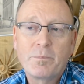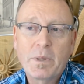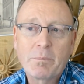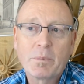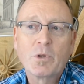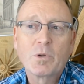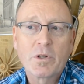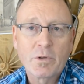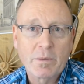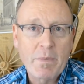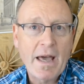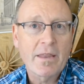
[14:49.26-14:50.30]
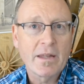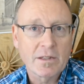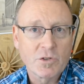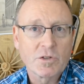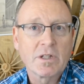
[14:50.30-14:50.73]
people who are doing math
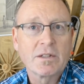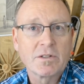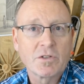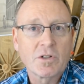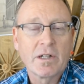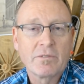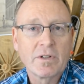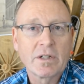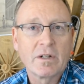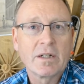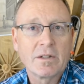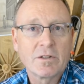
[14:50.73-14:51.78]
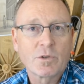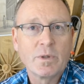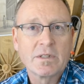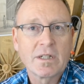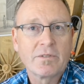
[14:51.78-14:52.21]
exercises, trying to figure out how to
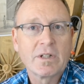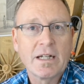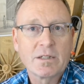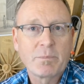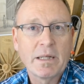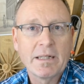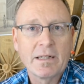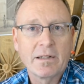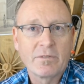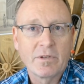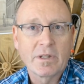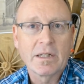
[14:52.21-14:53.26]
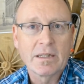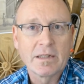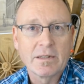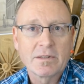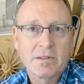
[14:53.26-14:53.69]
squeeze every last penny out of the
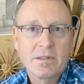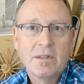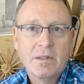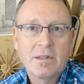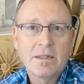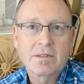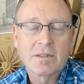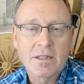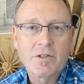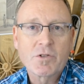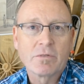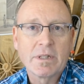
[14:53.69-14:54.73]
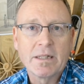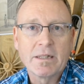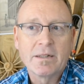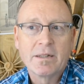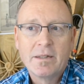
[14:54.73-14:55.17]
thing, and it's it's essentially
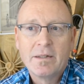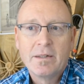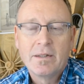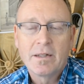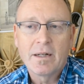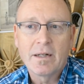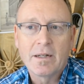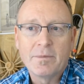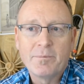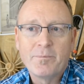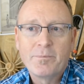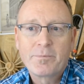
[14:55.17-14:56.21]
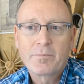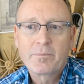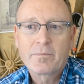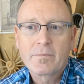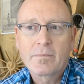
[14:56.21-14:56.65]
a uh, um,
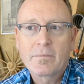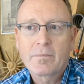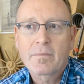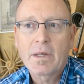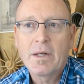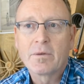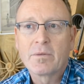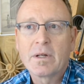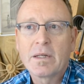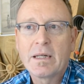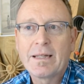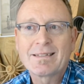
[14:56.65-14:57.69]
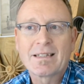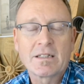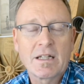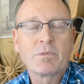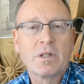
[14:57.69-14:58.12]
you know, and that's
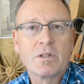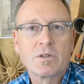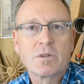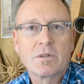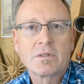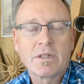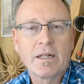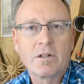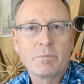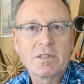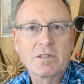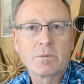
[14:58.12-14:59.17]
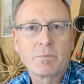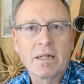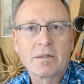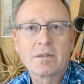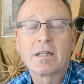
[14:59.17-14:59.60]
accepted as standard business
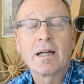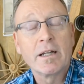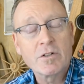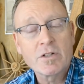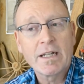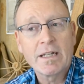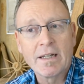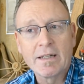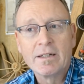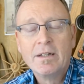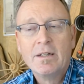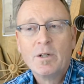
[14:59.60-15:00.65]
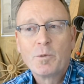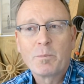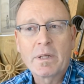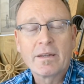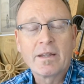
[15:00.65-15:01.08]
practice, and I understand that.
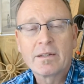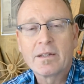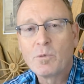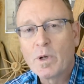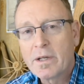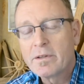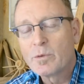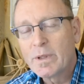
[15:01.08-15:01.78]
But I think that one of the